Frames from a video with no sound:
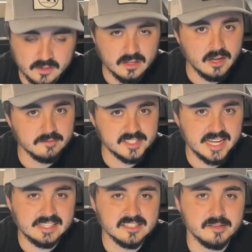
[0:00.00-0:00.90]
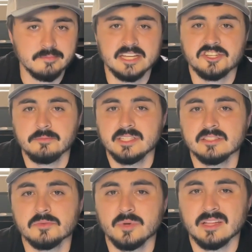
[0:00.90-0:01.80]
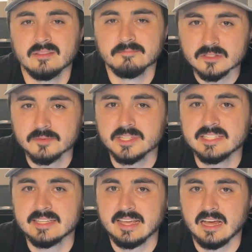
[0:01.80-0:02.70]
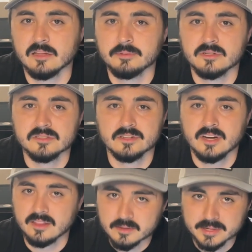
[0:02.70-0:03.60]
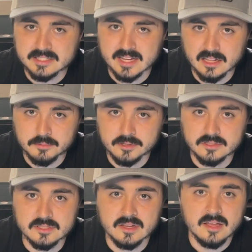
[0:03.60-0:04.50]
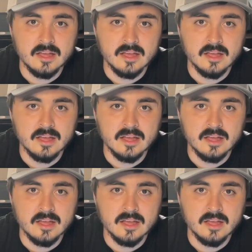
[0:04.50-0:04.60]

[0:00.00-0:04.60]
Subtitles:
Now, I've taken some measurements with some decent calipers. They're not the best calipers.